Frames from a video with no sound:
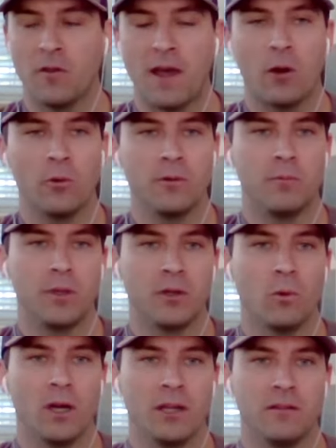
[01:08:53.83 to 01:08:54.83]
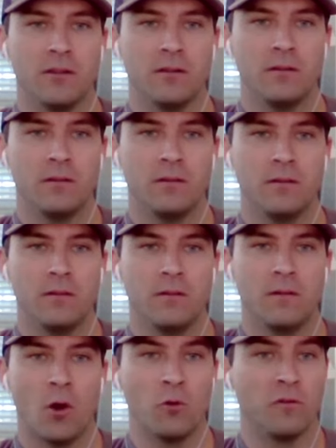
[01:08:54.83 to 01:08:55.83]
you know that would be a way that
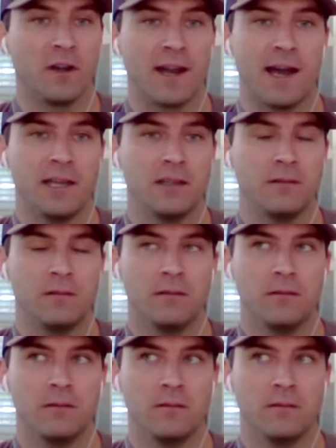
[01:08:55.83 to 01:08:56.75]
overnight